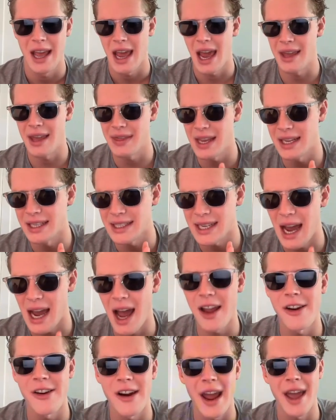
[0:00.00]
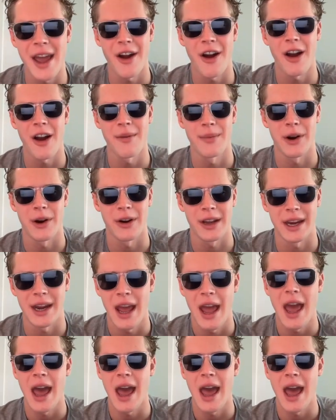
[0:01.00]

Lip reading: And the entire AI market